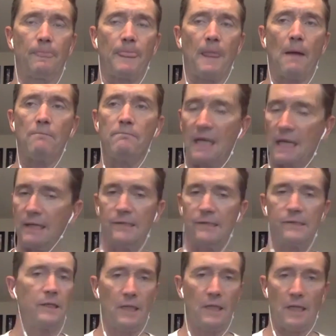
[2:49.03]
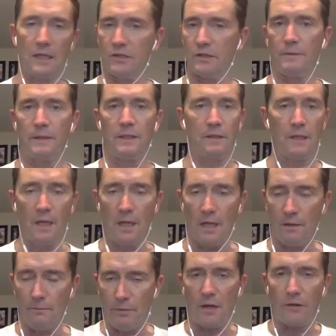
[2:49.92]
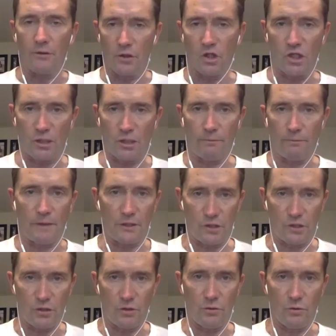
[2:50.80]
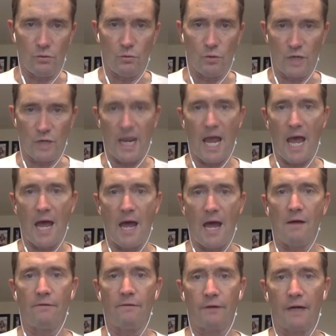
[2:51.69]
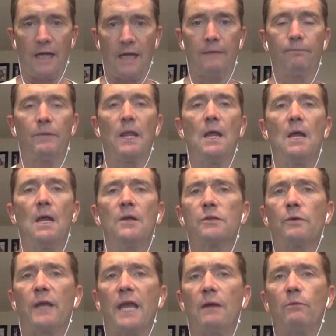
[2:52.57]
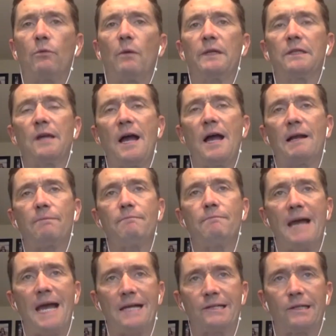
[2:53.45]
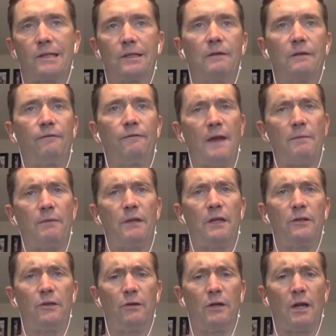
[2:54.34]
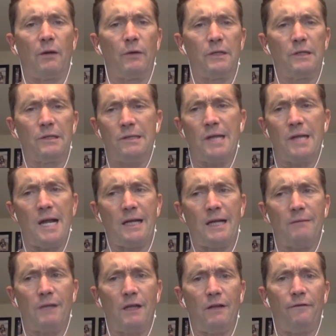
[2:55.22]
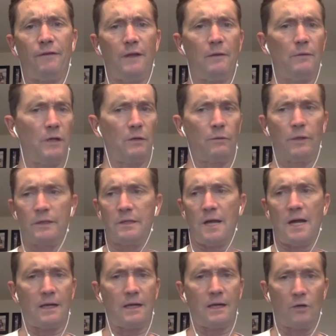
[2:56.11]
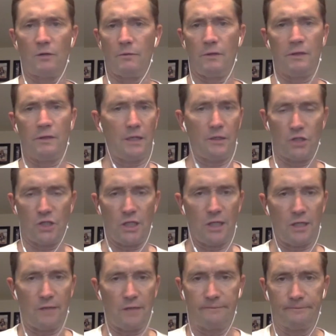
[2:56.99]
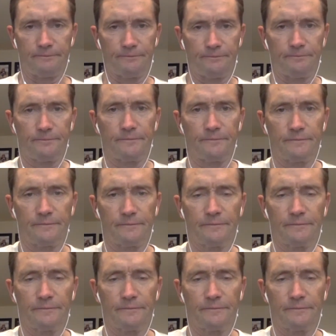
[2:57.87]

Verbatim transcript: amazing, intimate partnership that you want to have, right? So again, when we talk masculine and feminine, Dodie, are we just talking male, female, or are we talking more about energy here? It